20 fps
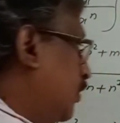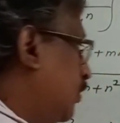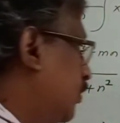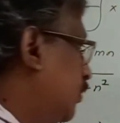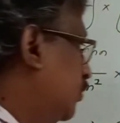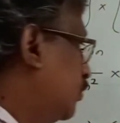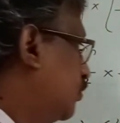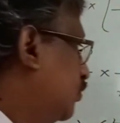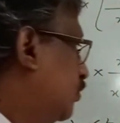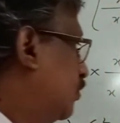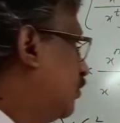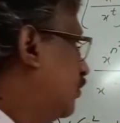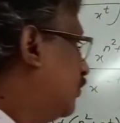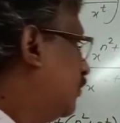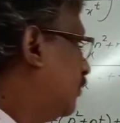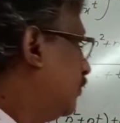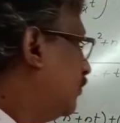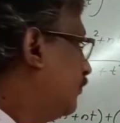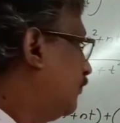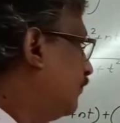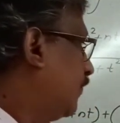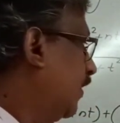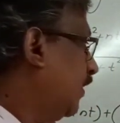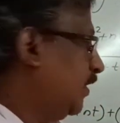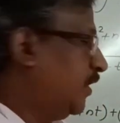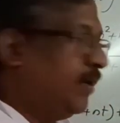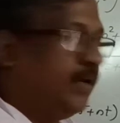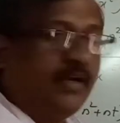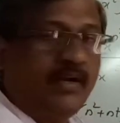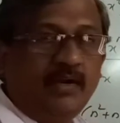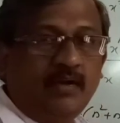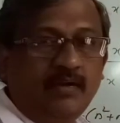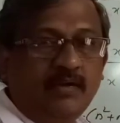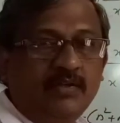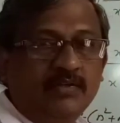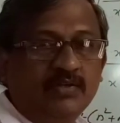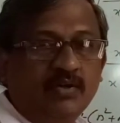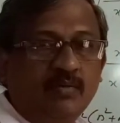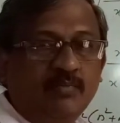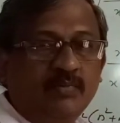So finally it is
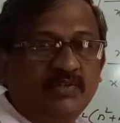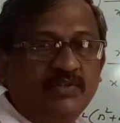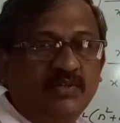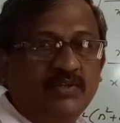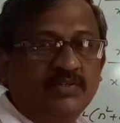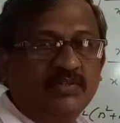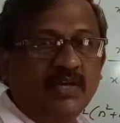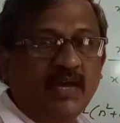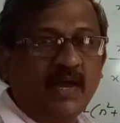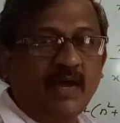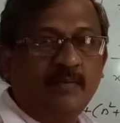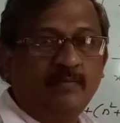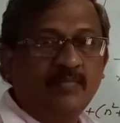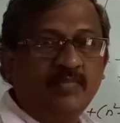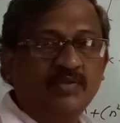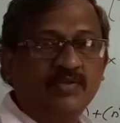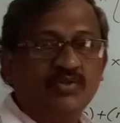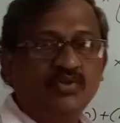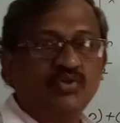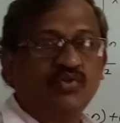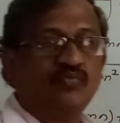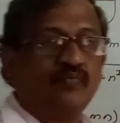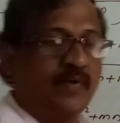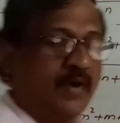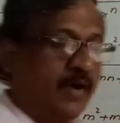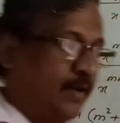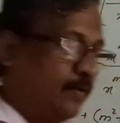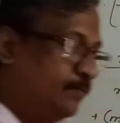how much? It is n square.